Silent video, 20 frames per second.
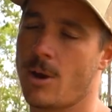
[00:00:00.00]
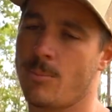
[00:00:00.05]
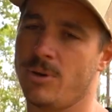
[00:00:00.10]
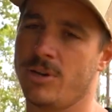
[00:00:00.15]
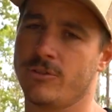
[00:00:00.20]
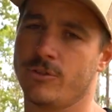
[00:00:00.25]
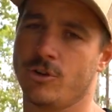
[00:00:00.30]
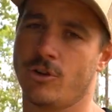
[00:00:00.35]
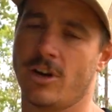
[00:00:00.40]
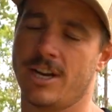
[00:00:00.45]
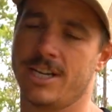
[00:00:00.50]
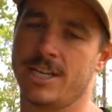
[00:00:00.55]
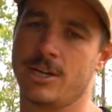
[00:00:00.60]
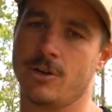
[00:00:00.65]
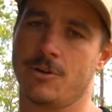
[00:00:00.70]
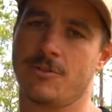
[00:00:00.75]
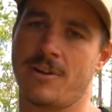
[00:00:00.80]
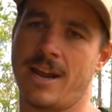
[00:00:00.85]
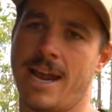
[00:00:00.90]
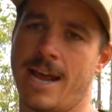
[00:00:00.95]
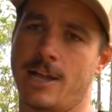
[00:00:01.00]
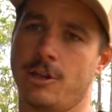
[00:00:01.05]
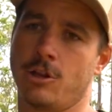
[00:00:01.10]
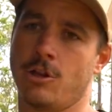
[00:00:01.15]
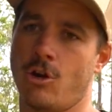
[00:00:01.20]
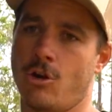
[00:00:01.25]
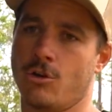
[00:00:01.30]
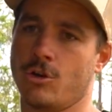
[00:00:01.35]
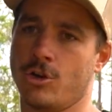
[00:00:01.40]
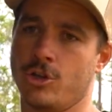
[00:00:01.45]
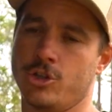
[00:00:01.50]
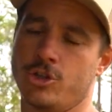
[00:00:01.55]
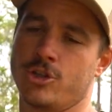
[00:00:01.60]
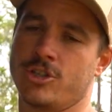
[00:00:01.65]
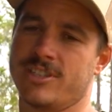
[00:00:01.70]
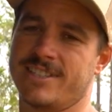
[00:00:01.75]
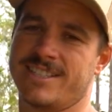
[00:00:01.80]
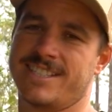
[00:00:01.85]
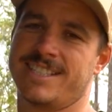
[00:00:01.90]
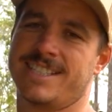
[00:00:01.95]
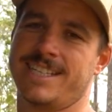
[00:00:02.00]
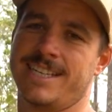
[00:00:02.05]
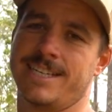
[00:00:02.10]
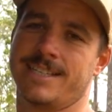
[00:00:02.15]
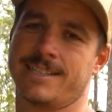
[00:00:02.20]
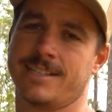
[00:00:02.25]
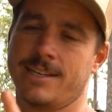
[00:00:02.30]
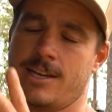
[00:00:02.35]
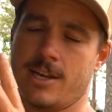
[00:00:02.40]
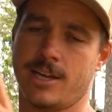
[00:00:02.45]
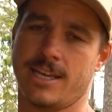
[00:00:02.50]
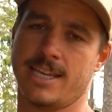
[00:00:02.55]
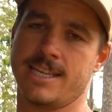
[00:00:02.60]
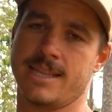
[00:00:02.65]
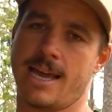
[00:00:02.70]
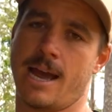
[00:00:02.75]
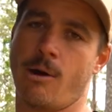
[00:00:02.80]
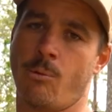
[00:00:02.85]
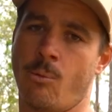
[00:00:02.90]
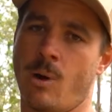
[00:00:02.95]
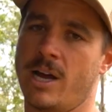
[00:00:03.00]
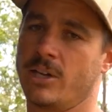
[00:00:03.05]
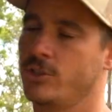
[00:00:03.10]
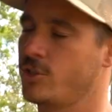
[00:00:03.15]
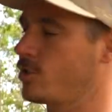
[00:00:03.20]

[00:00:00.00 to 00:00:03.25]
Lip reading: a bit of an idea of how long you can sit in that one